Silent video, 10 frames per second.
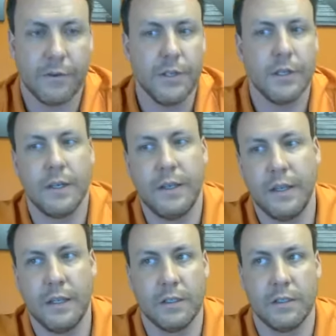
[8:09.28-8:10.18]
sure. I
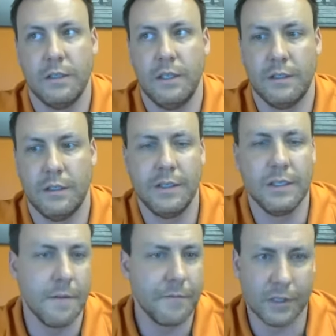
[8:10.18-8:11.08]
think it's a
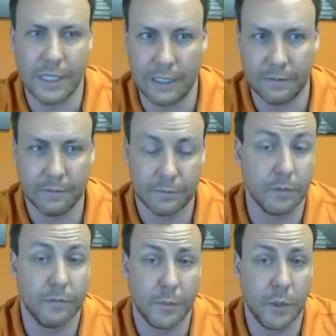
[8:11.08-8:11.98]
comfort thing
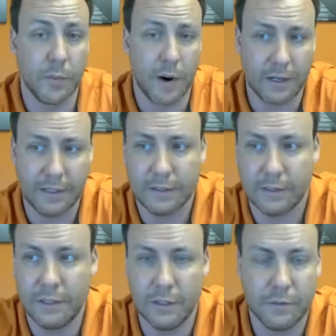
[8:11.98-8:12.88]
for both
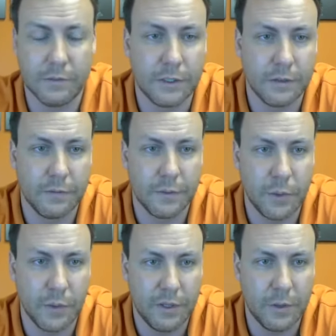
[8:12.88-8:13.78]
parties, for
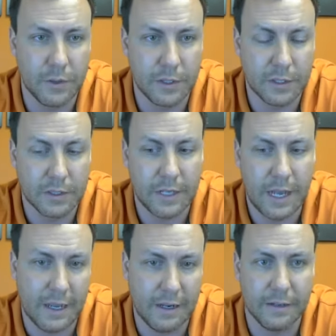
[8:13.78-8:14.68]
both the owners
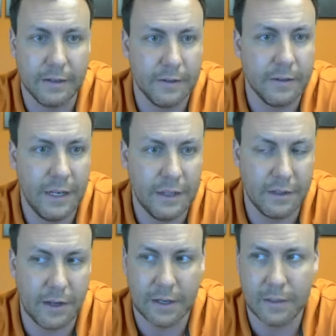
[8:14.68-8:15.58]
and the
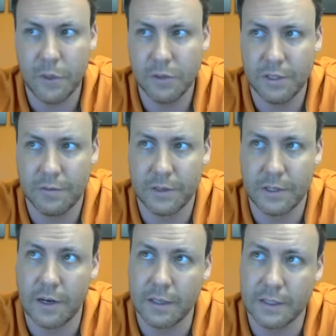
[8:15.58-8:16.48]
dog. And mostly for the
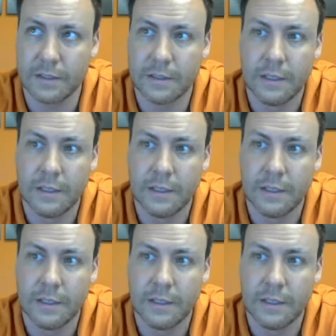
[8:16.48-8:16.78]
dog, it's